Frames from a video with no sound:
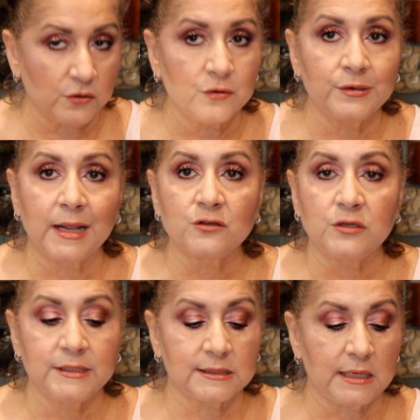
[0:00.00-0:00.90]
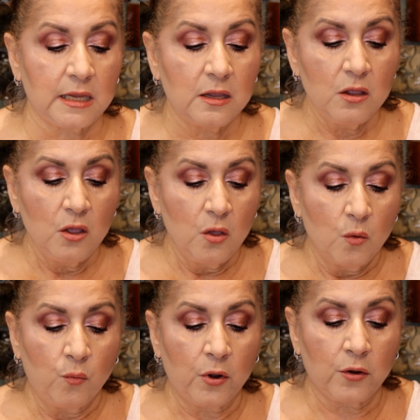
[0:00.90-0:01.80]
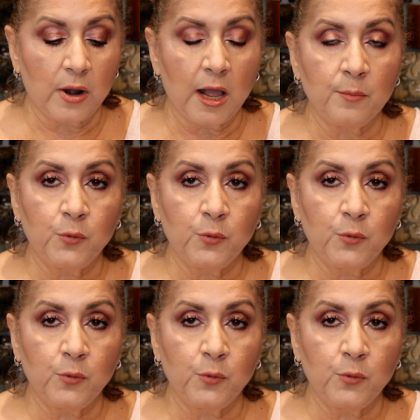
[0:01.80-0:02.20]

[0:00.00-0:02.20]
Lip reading: You could actually see where I